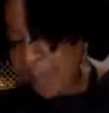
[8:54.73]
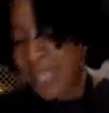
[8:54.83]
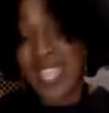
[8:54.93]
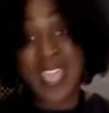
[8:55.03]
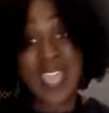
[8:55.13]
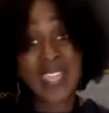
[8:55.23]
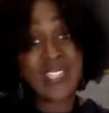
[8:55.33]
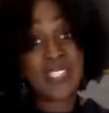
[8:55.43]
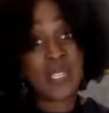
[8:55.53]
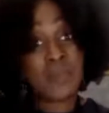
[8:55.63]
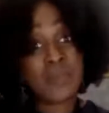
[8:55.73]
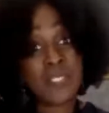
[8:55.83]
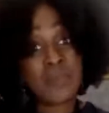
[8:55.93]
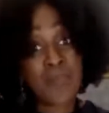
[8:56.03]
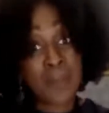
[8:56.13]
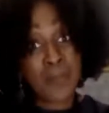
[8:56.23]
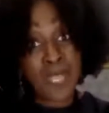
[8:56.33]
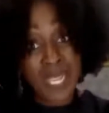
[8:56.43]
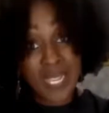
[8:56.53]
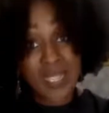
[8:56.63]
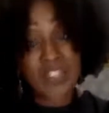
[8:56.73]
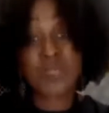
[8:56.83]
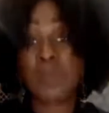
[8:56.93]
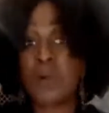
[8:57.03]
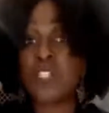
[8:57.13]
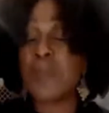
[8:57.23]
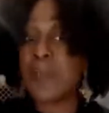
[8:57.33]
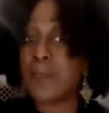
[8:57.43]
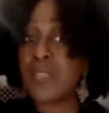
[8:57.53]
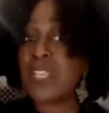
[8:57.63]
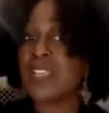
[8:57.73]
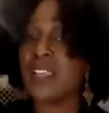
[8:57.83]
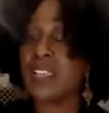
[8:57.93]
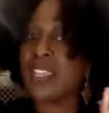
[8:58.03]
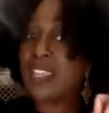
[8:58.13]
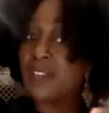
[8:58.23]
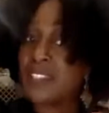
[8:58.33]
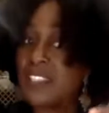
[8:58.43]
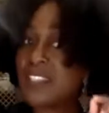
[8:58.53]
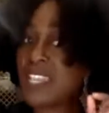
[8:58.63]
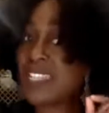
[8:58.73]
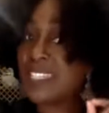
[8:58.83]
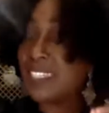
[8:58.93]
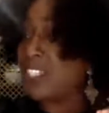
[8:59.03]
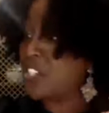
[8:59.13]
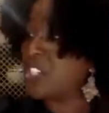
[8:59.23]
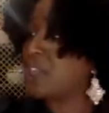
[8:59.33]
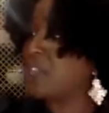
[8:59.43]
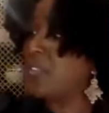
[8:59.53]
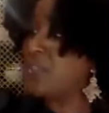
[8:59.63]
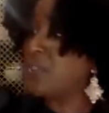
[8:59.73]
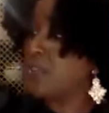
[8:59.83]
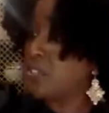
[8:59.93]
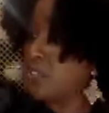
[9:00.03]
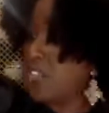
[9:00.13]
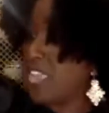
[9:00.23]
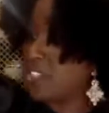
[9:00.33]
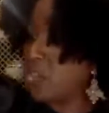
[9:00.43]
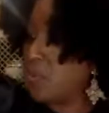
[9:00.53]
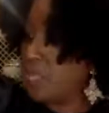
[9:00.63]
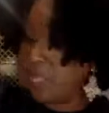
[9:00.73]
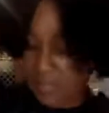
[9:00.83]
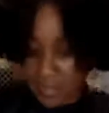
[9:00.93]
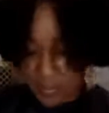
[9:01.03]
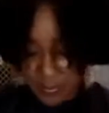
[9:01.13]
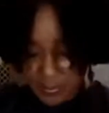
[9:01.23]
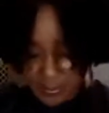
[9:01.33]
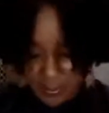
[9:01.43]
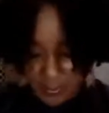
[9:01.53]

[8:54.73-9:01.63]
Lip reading: I'm going to add some paprika. Smoked paprika gives this a delicious flavor, so that's going in there.